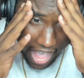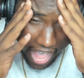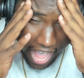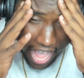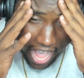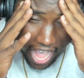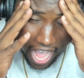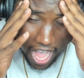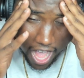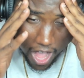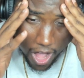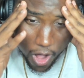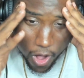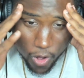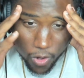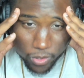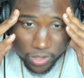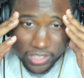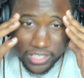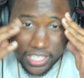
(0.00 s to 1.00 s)

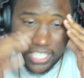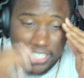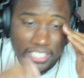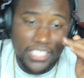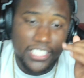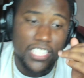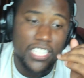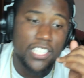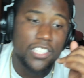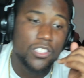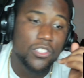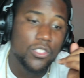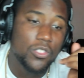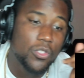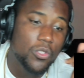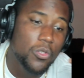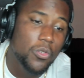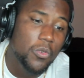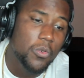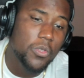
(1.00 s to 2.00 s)
How does he
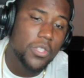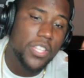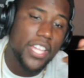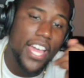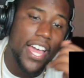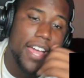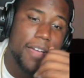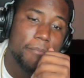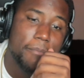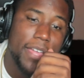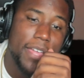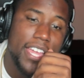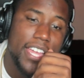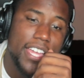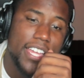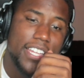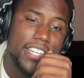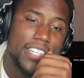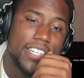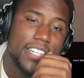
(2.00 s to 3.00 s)
do that,
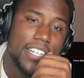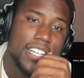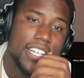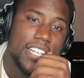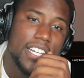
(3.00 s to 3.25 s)
man?